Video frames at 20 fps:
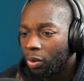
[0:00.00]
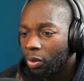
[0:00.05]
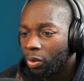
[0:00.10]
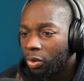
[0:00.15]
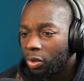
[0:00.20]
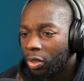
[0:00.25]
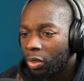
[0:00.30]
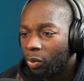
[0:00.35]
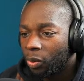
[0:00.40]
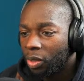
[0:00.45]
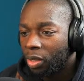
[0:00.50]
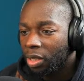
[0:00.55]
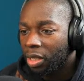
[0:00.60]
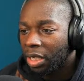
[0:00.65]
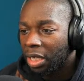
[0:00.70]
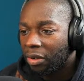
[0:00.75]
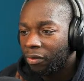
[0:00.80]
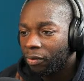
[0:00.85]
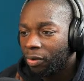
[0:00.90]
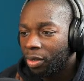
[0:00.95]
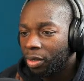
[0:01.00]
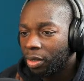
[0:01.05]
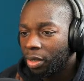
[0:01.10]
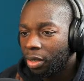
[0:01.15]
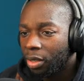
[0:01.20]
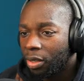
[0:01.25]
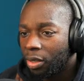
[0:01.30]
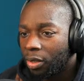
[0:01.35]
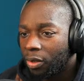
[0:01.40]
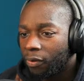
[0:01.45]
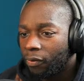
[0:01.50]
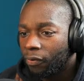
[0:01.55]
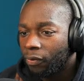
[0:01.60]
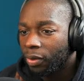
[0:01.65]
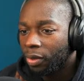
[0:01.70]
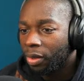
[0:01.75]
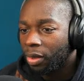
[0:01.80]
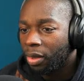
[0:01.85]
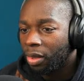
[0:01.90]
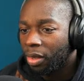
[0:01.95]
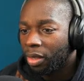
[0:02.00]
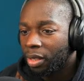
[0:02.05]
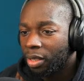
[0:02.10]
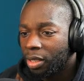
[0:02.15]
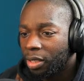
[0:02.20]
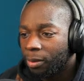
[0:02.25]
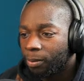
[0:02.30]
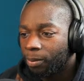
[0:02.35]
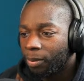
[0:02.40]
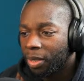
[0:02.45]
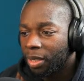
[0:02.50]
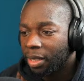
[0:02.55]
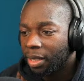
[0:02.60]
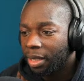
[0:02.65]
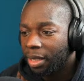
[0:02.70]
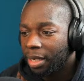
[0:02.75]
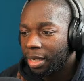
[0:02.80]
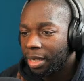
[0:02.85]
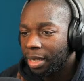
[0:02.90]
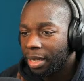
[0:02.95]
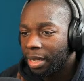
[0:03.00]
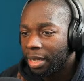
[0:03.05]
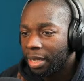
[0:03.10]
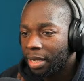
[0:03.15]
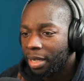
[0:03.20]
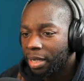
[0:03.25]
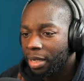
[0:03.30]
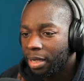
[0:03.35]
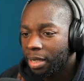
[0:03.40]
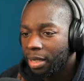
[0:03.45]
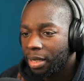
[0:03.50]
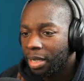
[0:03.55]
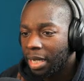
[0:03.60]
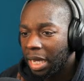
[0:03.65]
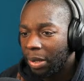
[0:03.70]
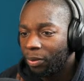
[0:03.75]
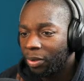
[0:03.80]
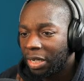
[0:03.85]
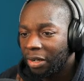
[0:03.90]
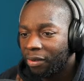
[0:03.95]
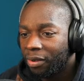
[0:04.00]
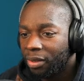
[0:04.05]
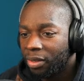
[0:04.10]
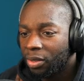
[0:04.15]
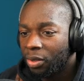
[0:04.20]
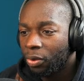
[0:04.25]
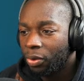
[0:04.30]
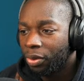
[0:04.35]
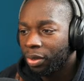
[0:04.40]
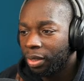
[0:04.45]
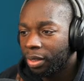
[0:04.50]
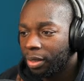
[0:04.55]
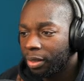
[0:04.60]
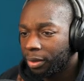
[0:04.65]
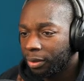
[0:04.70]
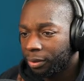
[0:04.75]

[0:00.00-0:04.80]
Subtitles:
we can get rid of this bit here. Yeah, we can get rid of this whole thing here.